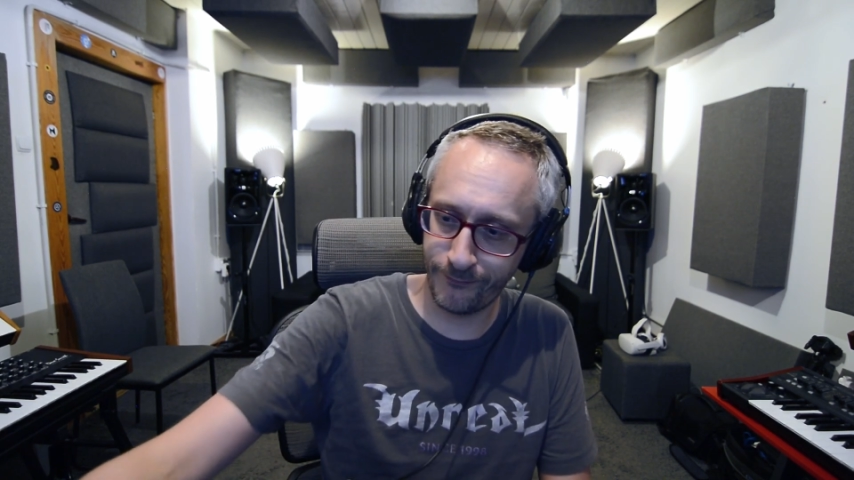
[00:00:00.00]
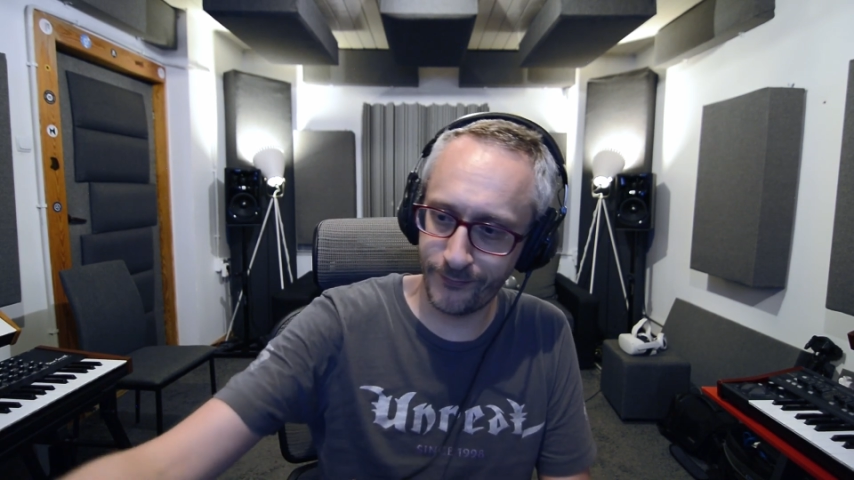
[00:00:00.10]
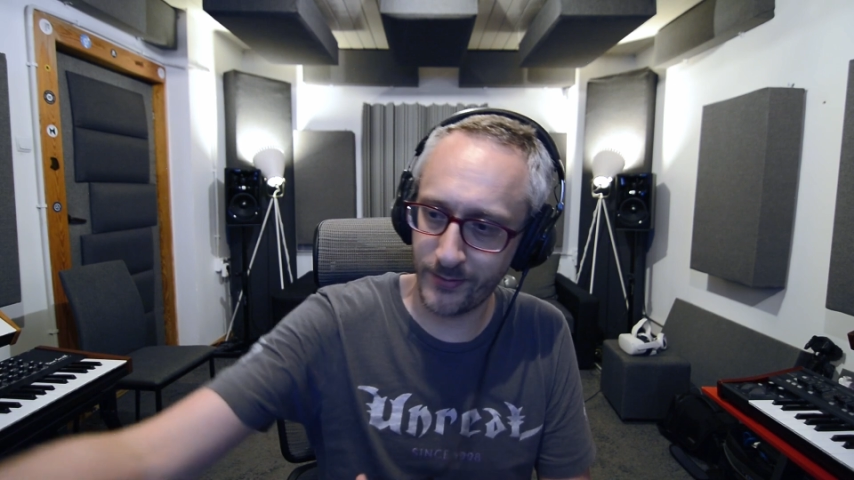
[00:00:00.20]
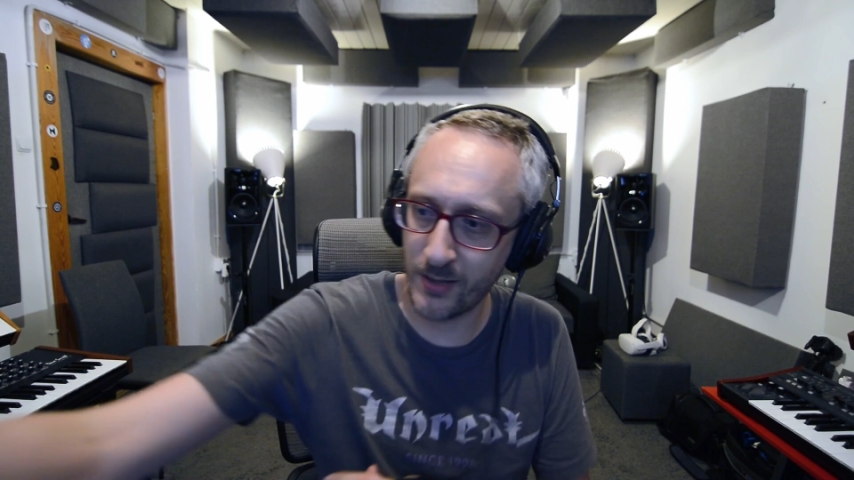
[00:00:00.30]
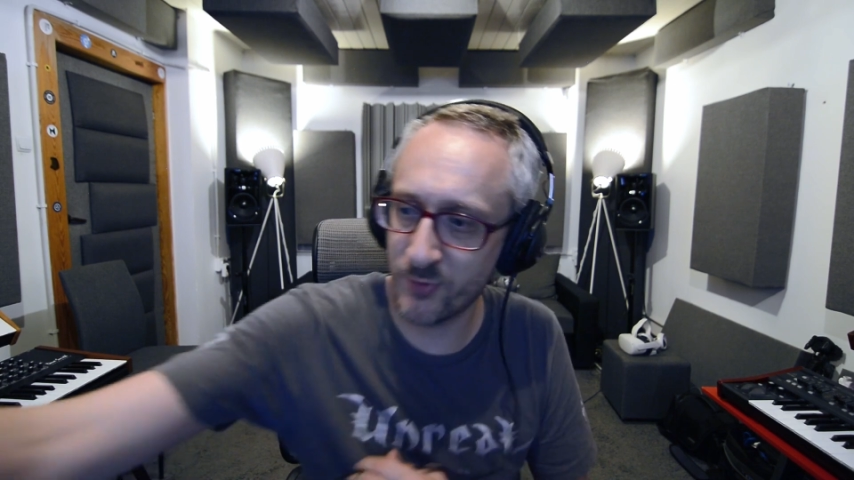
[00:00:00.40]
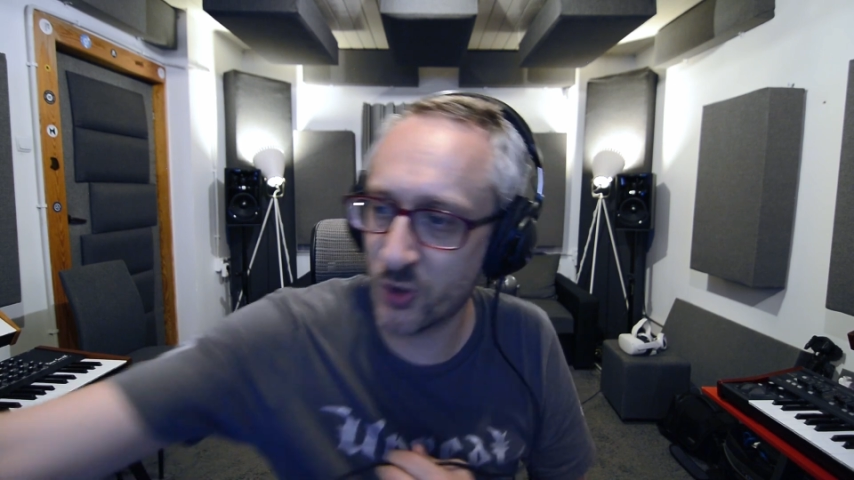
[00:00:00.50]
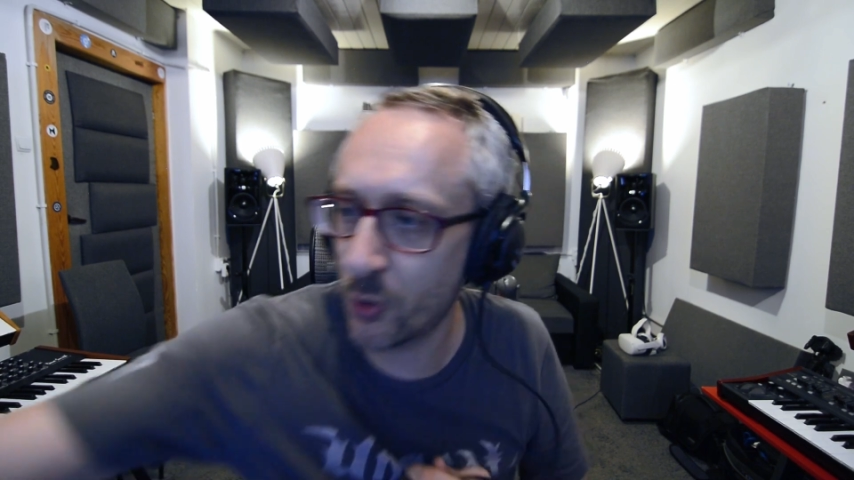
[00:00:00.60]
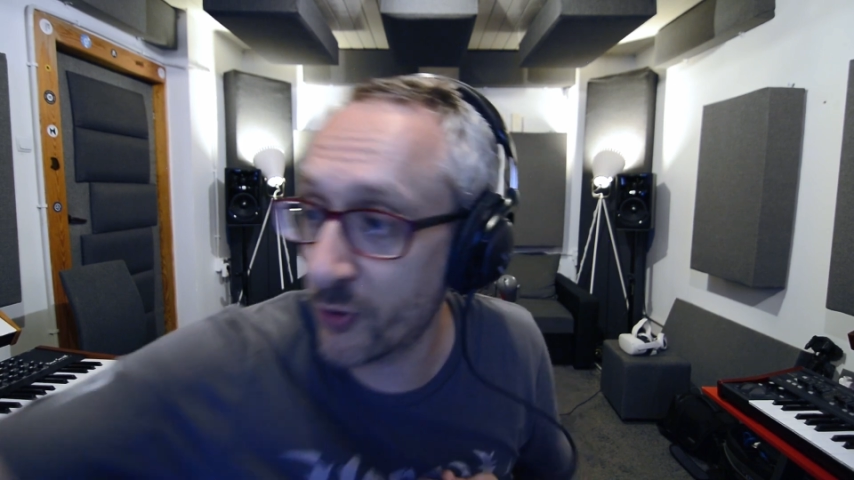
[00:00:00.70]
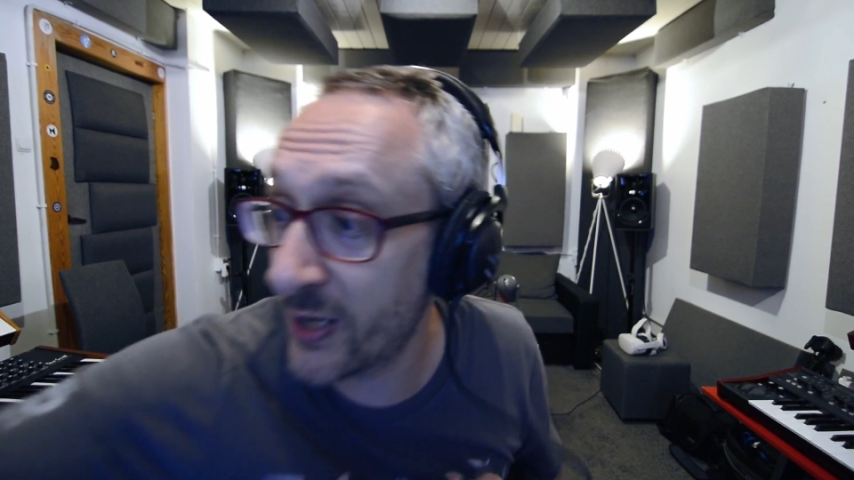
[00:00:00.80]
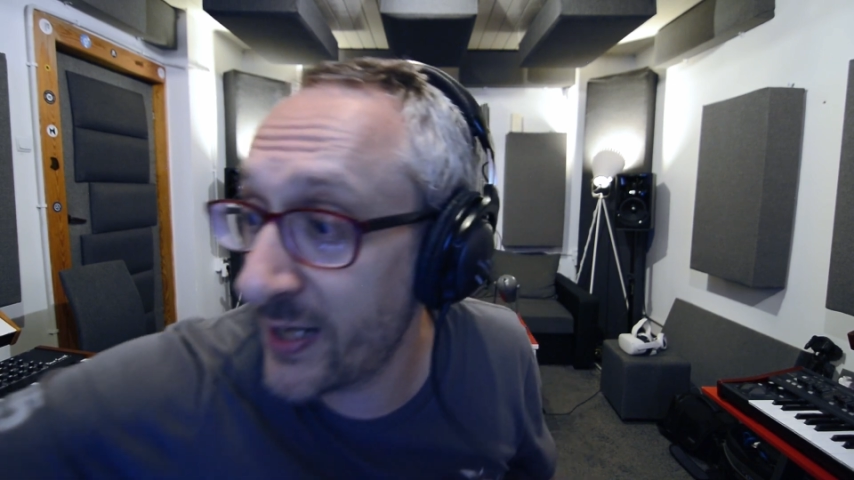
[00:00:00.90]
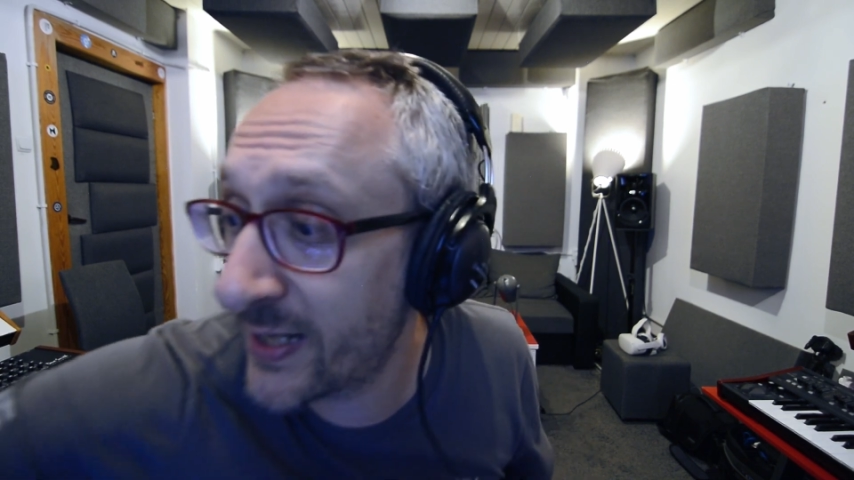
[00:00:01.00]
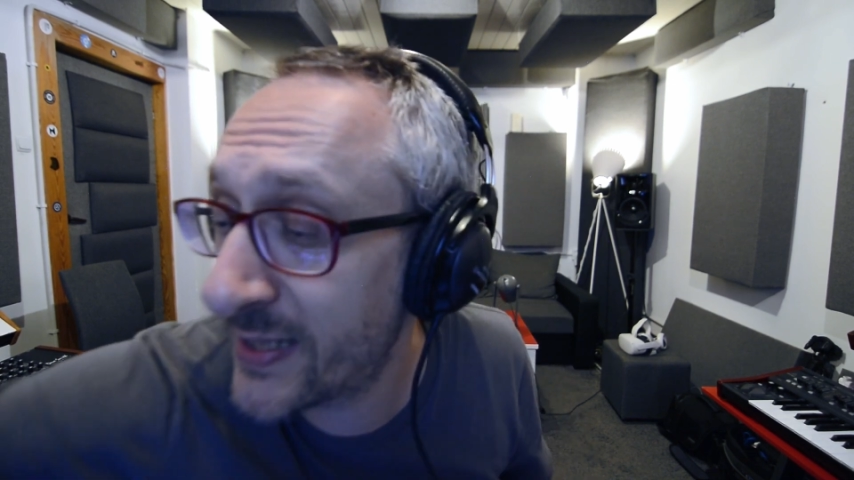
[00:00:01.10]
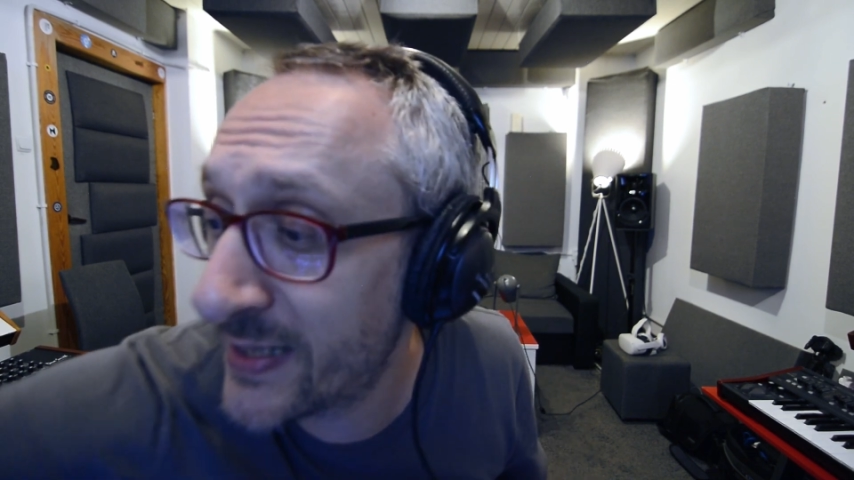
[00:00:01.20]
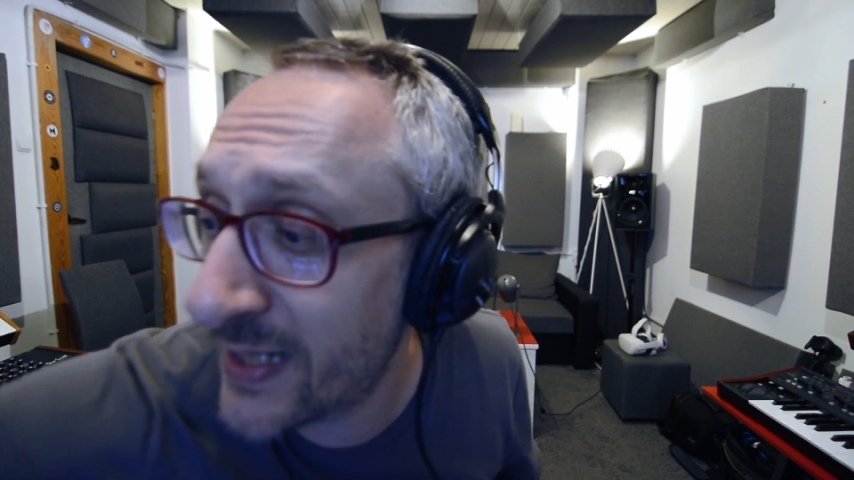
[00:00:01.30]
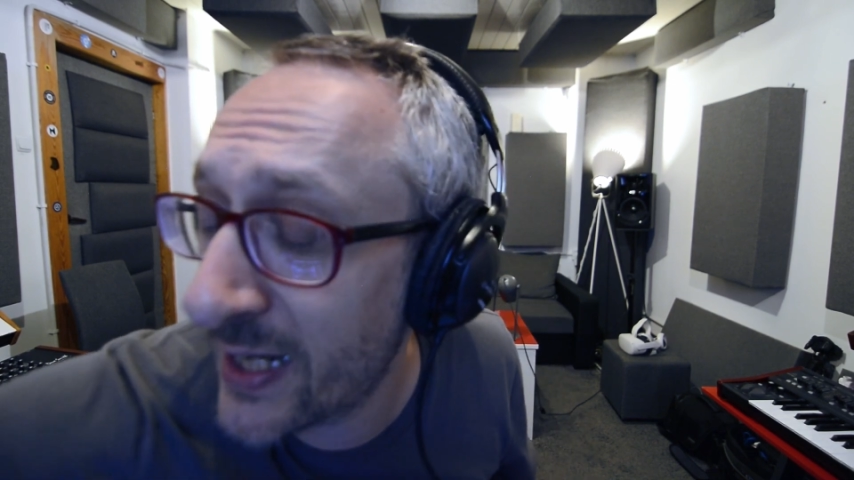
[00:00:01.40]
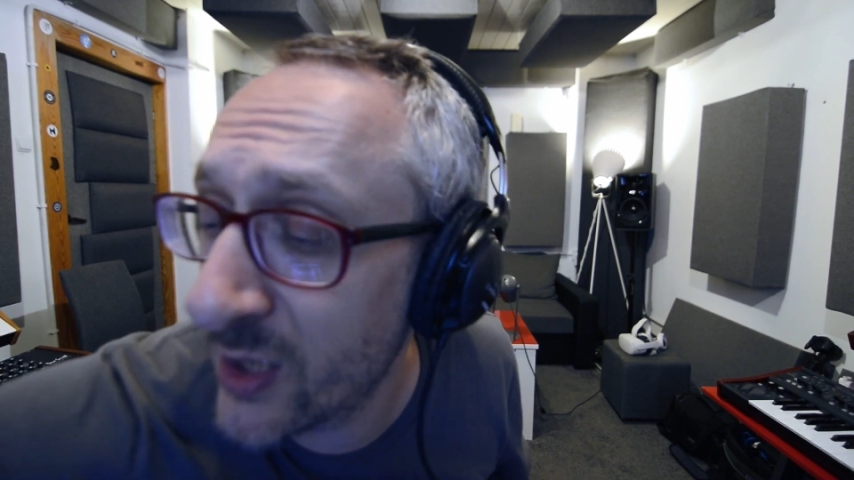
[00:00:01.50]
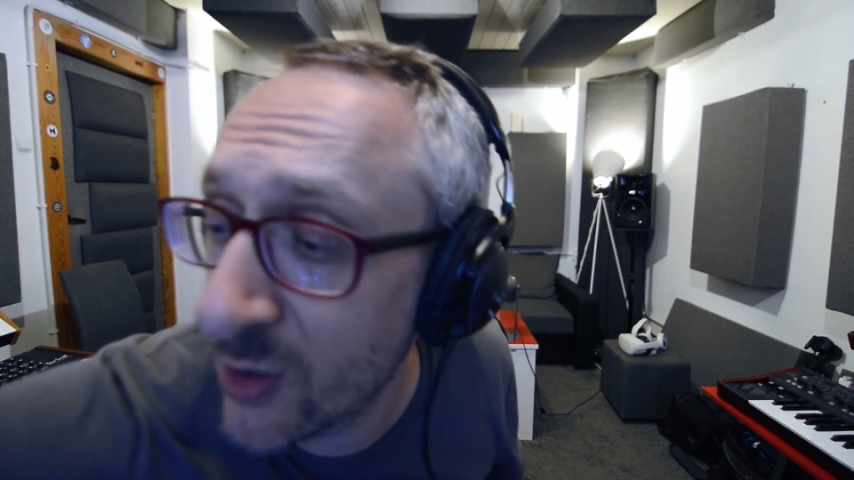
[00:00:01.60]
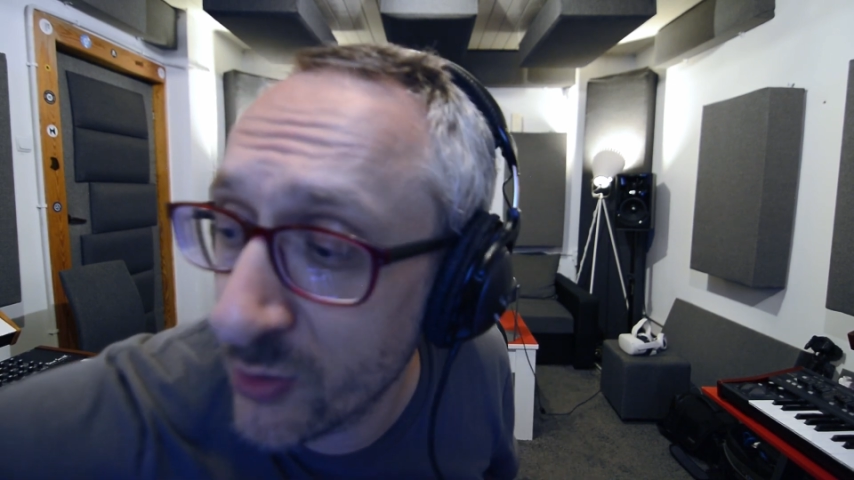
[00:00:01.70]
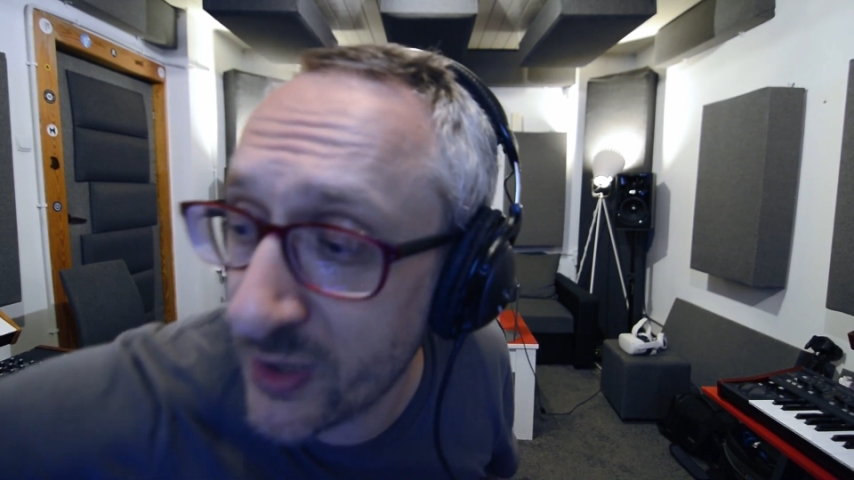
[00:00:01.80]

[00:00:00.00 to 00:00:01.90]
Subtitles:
I'm sorry. I know